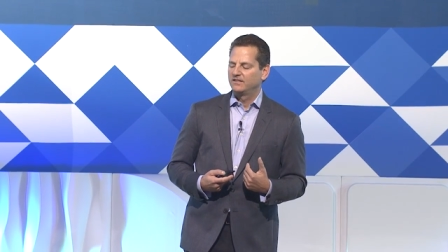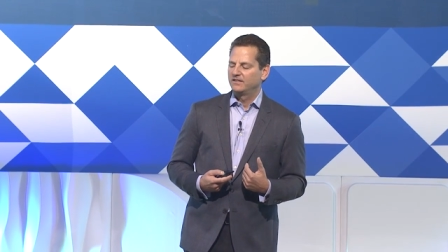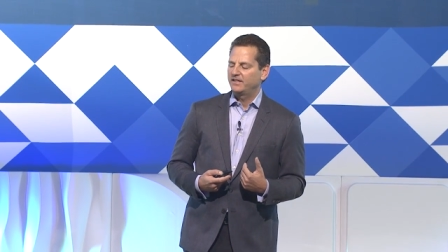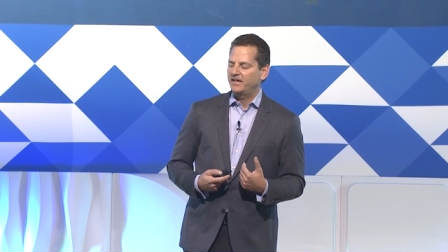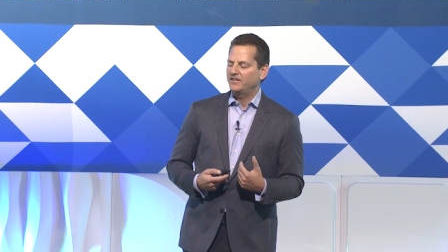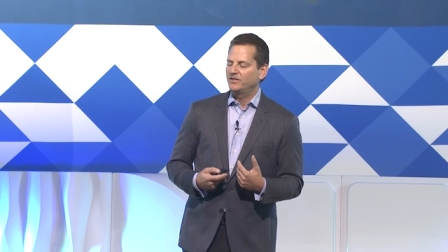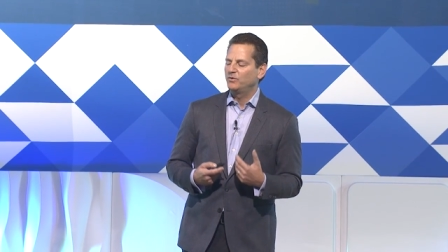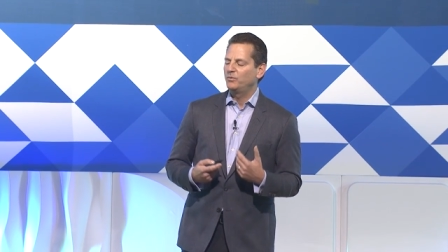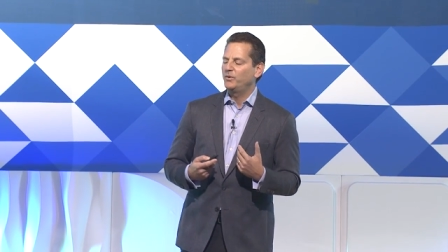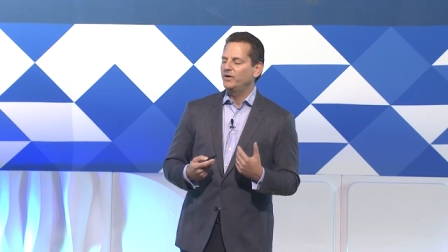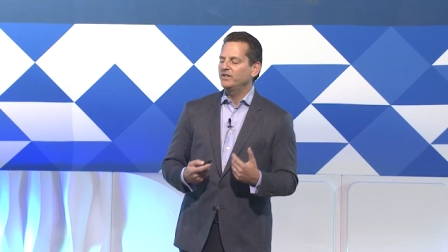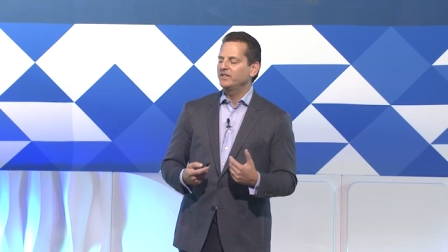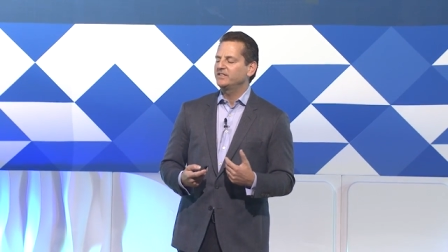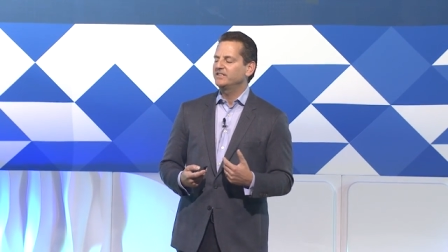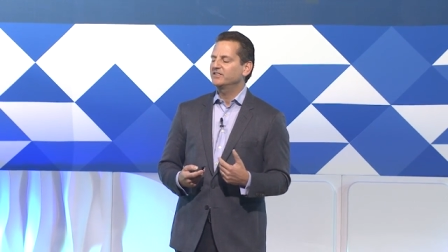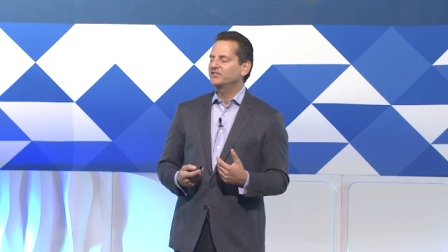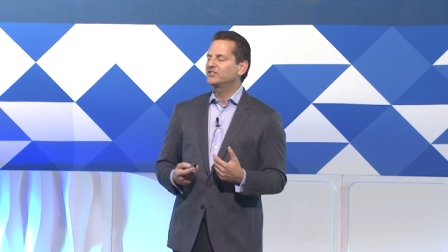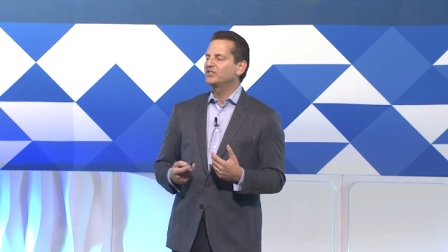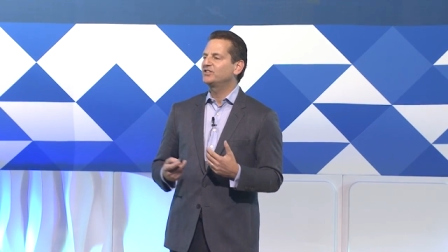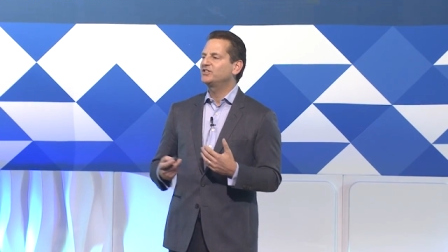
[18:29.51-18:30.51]
and the
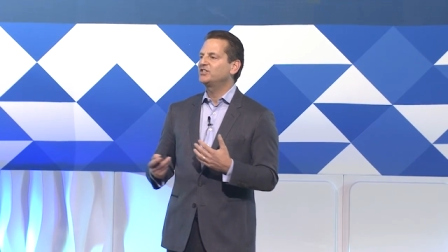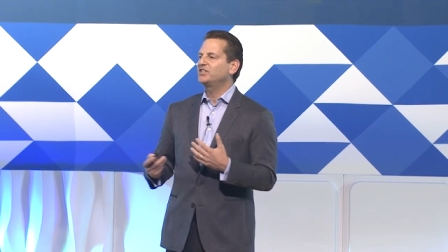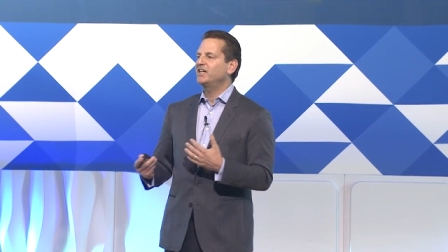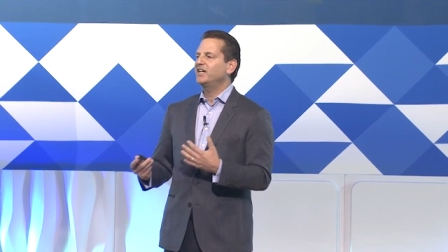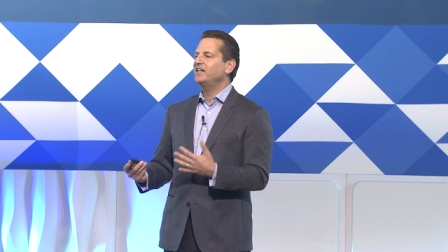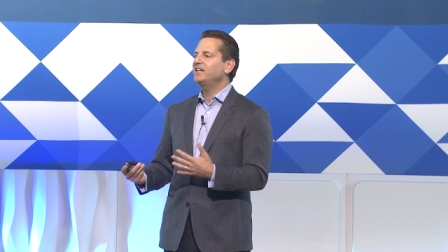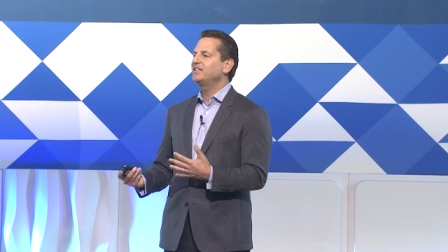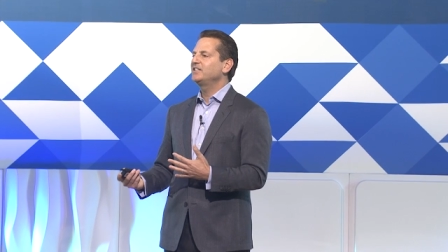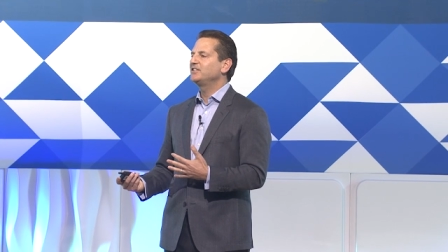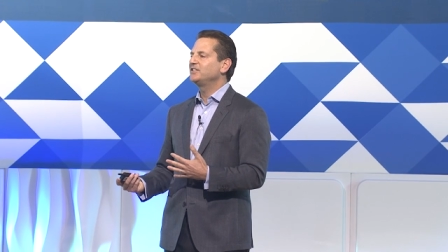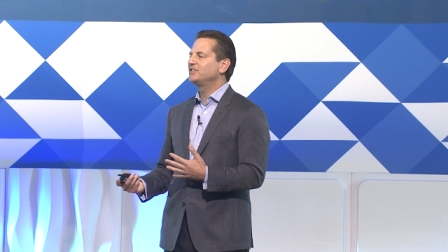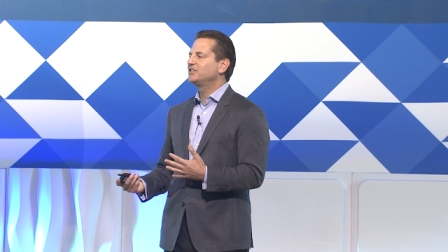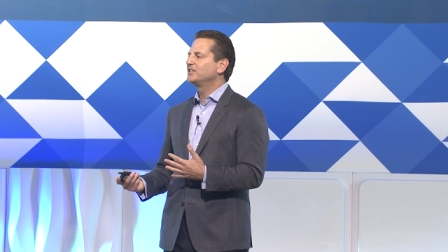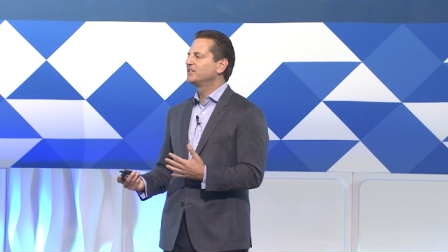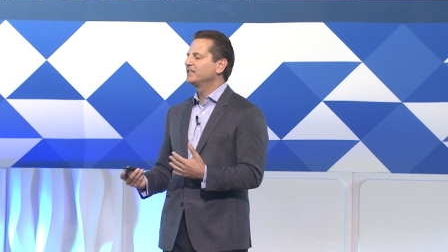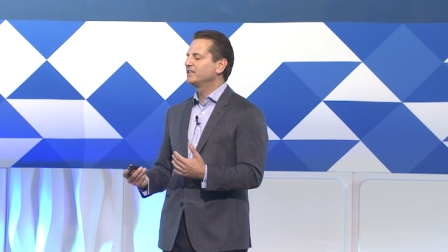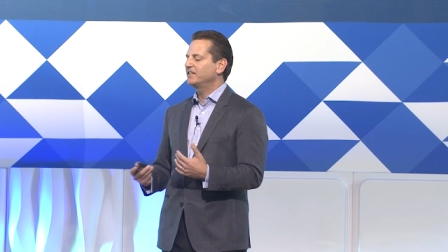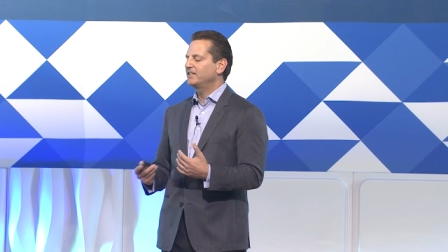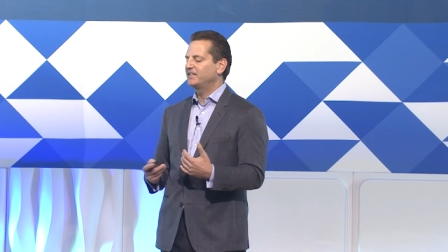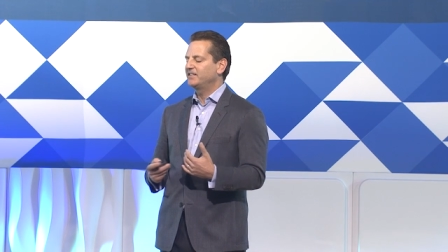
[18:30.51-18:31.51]
willingness to change
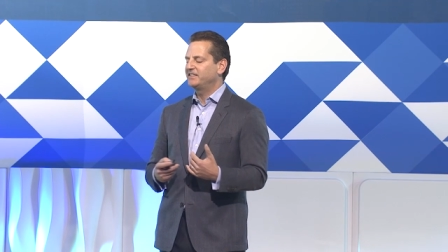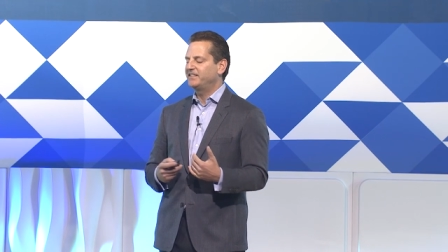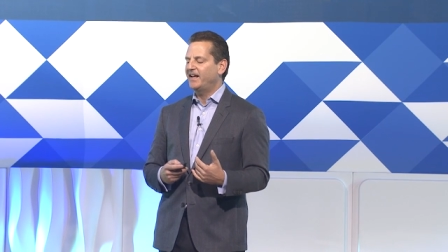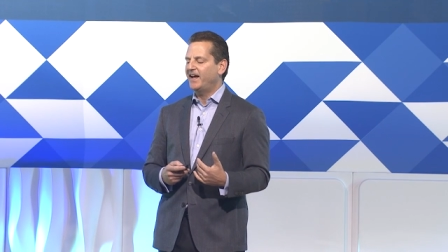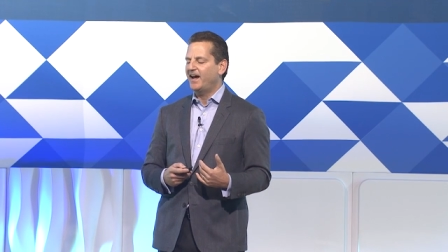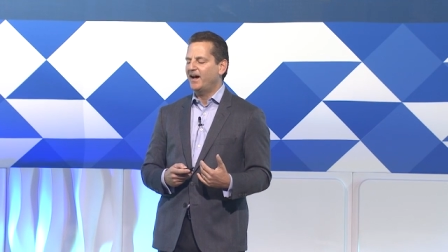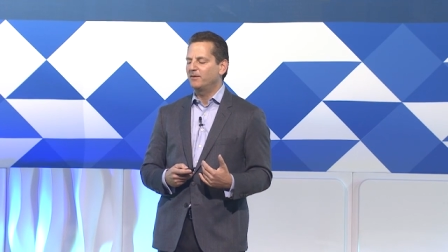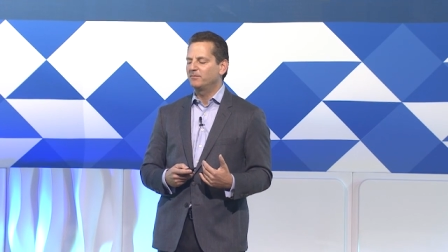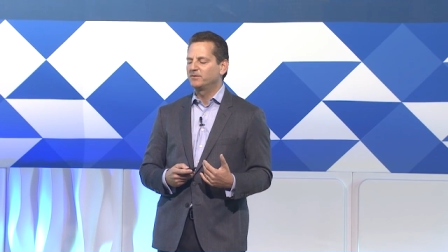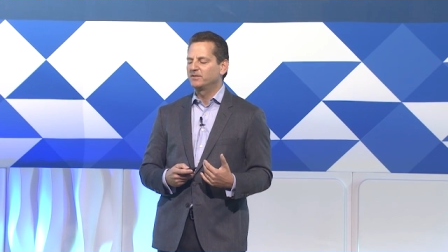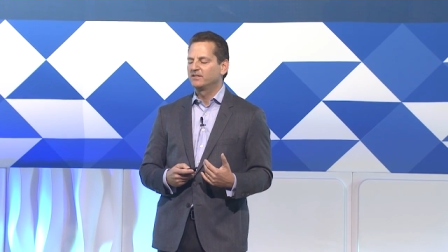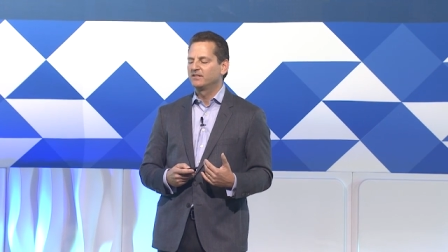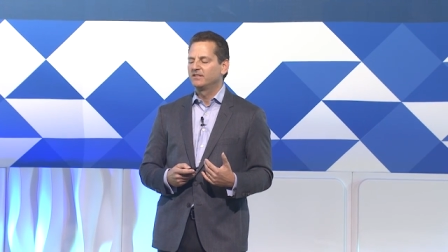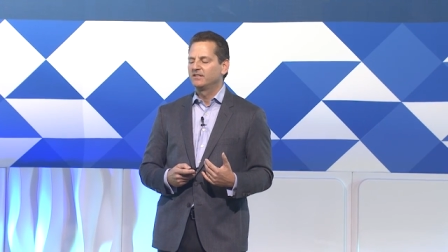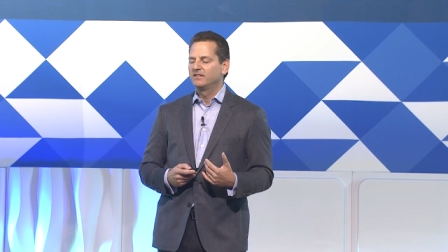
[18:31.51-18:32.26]
and adapt